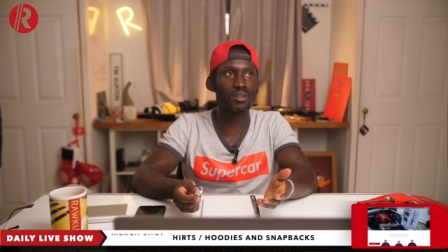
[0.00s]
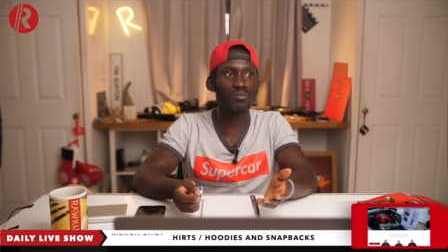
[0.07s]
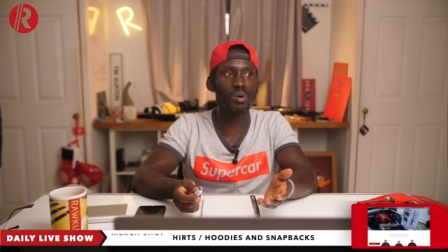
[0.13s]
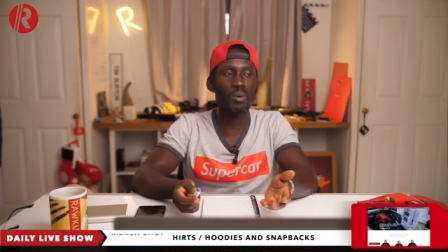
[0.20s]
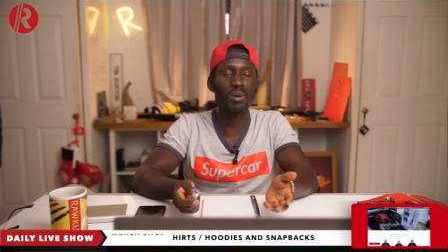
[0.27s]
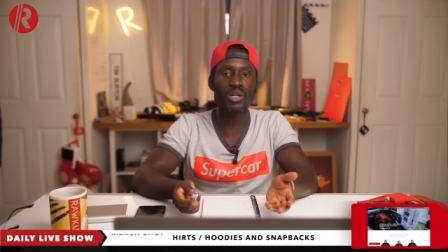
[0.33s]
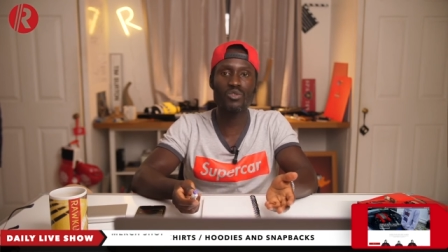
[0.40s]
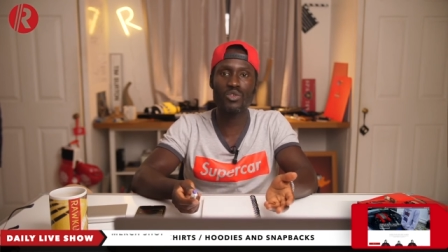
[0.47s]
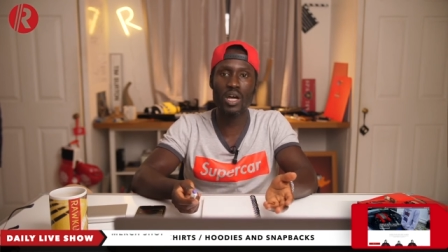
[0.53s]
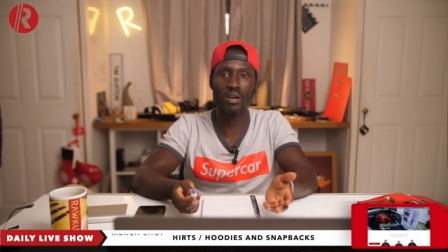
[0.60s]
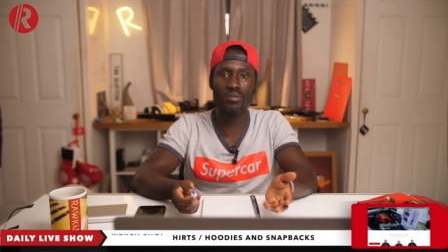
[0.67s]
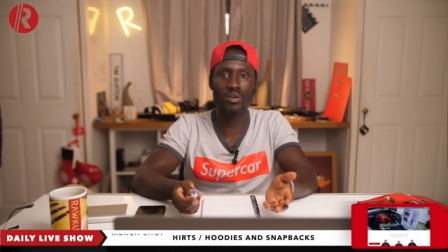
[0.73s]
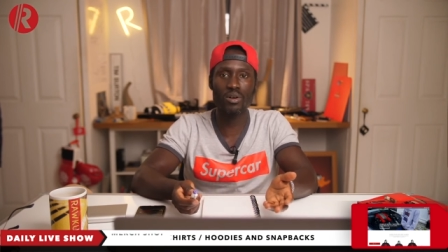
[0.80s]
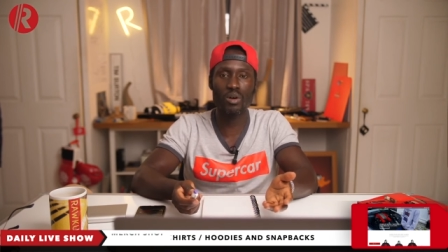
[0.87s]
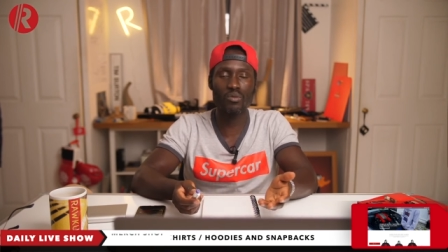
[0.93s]
Formula One
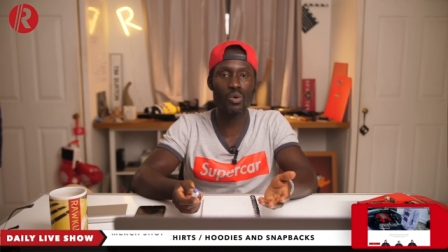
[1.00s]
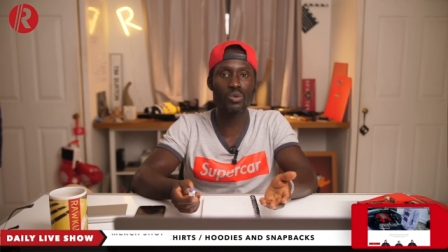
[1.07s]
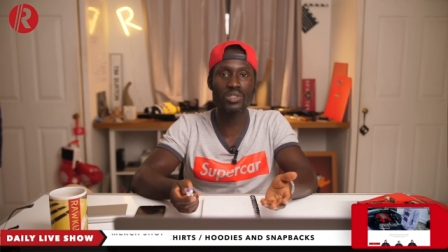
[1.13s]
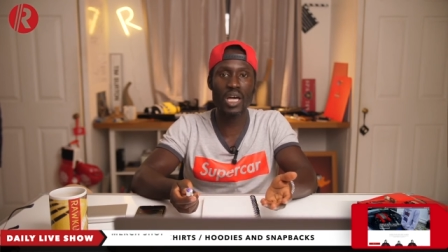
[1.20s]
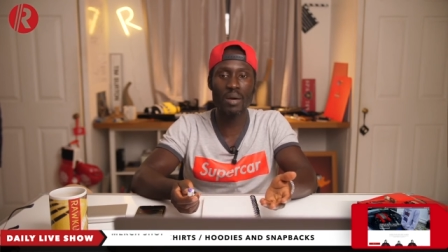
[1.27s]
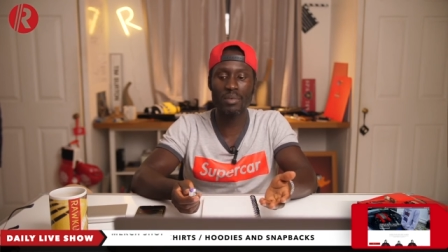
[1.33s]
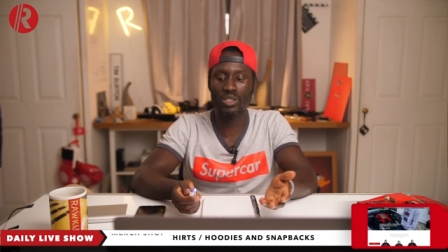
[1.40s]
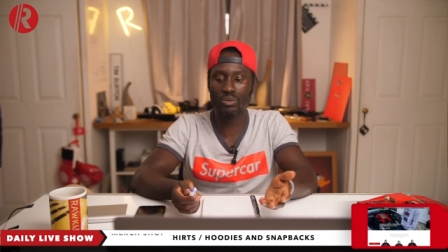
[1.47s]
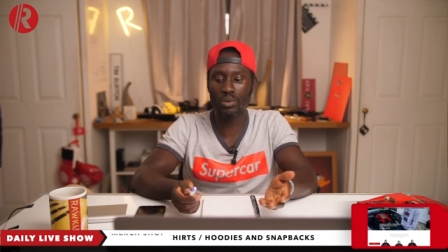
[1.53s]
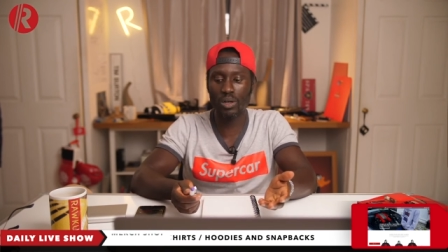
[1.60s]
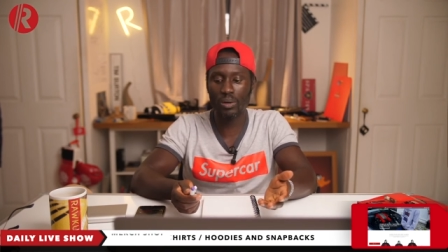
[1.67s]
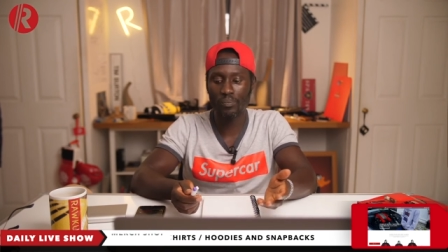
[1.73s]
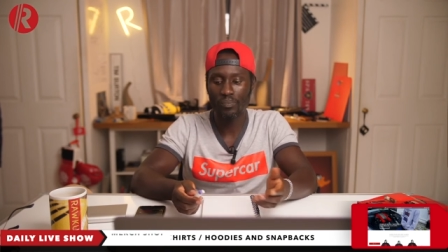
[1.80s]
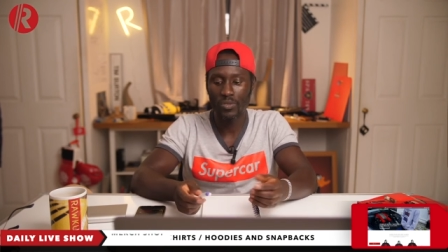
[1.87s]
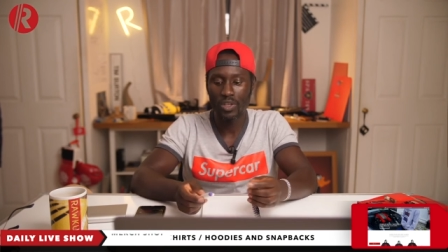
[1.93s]
driver of all time as well.